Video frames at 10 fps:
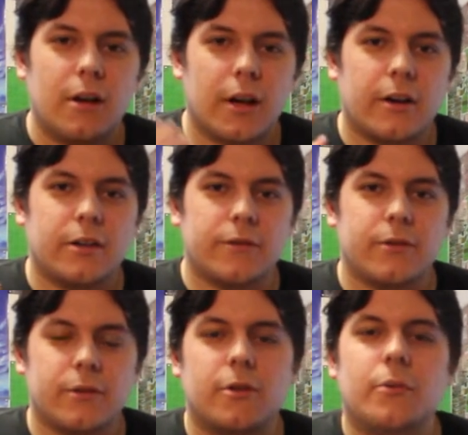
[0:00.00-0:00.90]
I'm going to give
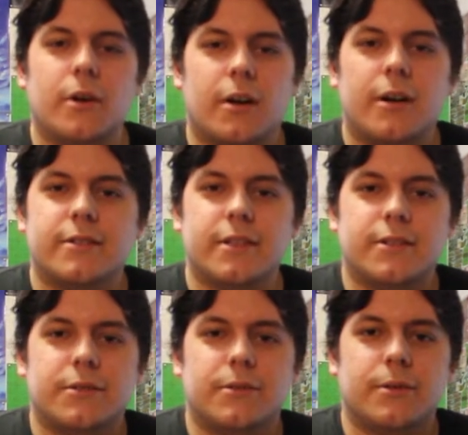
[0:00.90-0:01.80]
you a little more
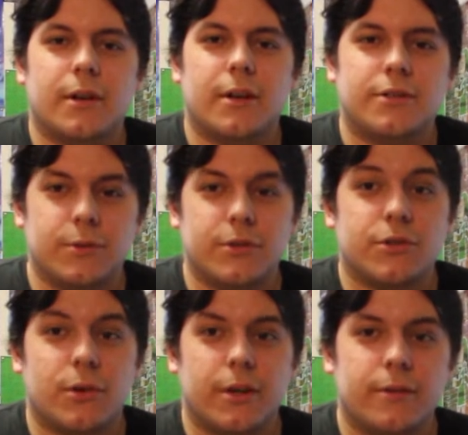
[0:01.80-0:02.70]
content to
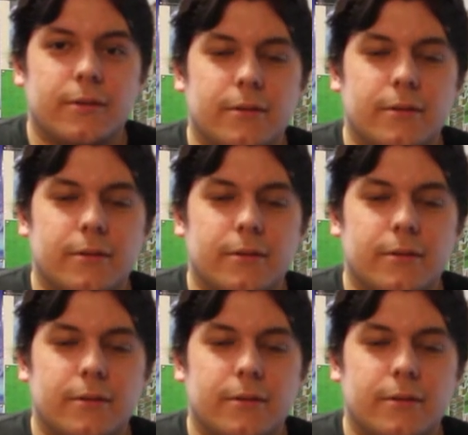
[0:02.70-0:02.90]
enjoy.